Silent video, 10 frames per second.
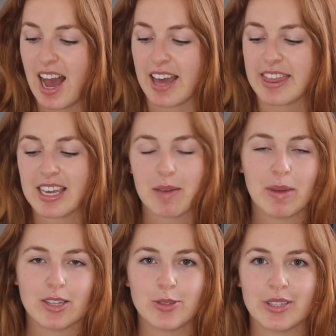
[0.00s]
I think I
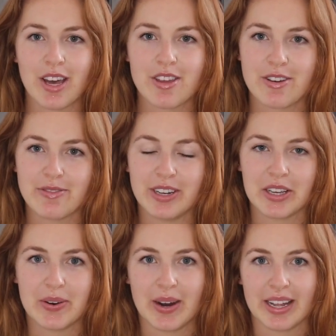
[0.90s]
might do another
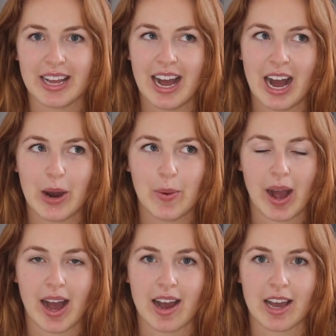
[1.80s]
video on how
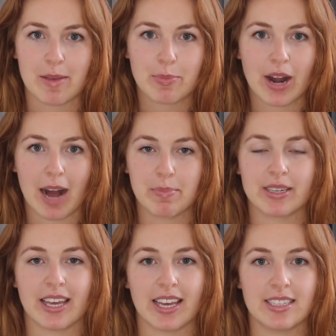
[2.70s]
I
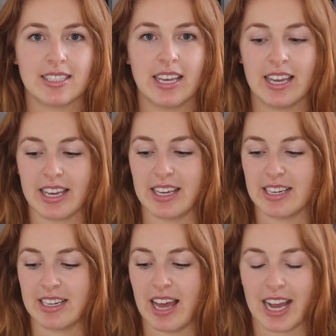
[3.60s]
propagate
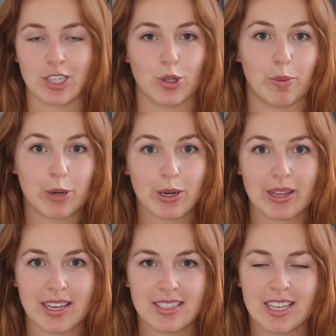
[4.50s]
in actual
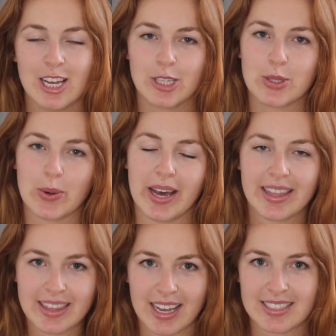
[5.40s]
perlite. So
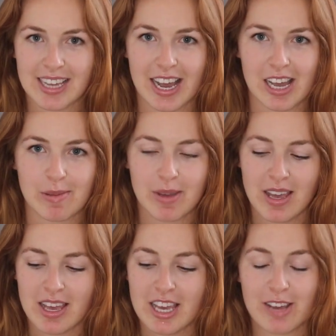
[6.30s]
at that time,
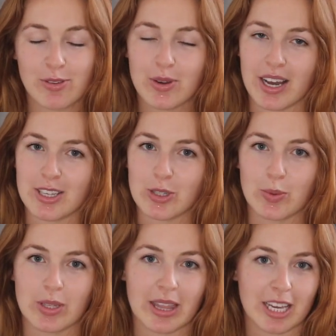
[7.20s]
if you guys
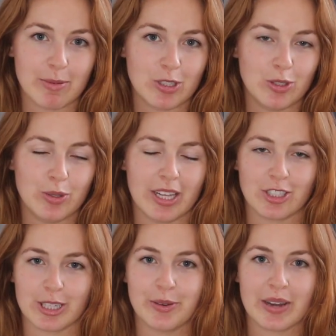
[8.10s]
would like me to do that,
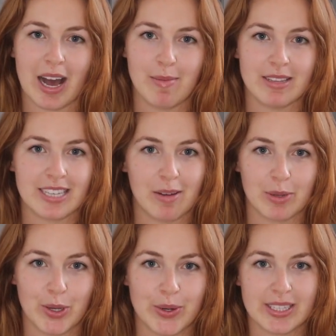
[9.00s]
just leave a comment down
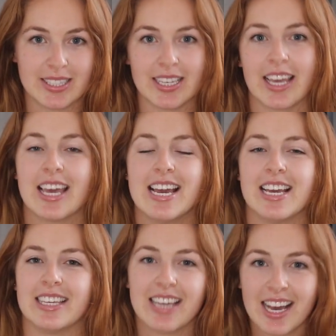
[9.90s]
below and say
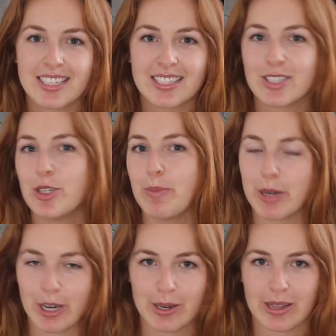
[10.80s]
yes to
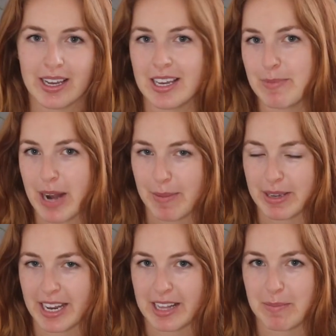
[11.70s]
perlite
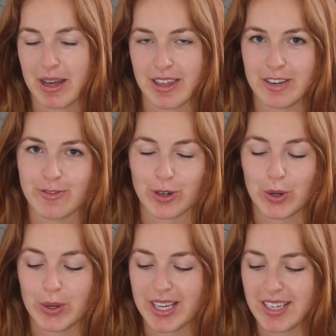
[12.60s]
propagating method for
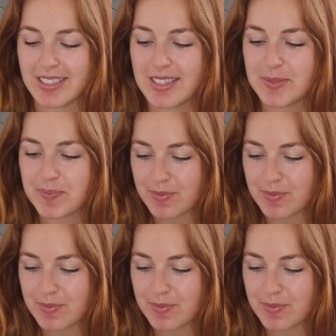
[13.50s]
Hoyas.